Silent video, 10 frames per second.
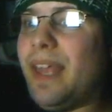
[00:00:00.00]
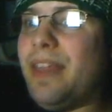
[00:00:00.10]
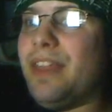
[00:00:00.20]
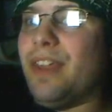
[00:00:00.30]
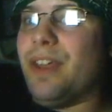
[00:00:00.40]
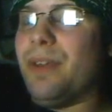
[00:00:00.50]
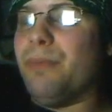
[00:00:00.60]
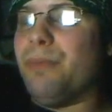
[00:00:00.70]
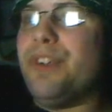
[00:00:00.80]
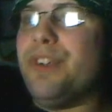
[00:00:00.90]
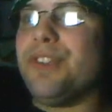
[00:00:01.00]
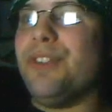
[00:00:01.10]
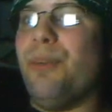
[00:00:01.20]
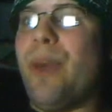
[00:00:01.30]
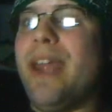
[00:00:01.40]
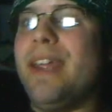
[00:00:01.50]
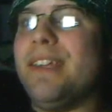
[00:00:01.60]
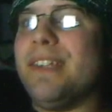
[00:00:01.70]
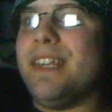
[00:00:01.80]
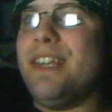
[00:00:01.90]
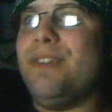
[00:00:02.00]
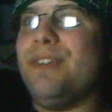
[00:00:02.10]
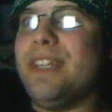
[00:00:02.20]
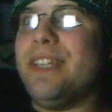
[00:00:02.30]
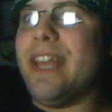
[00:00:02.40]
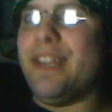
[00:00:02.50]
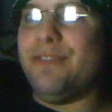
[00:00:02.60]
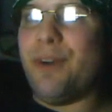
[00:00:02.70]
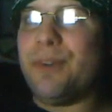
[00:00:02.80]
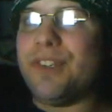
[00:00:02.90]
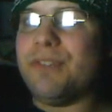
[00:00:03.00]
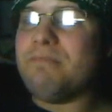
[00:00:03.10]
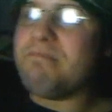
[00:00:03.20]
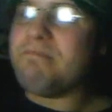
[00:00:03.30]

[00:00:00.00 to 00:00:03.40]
the ways that he used to get his votes,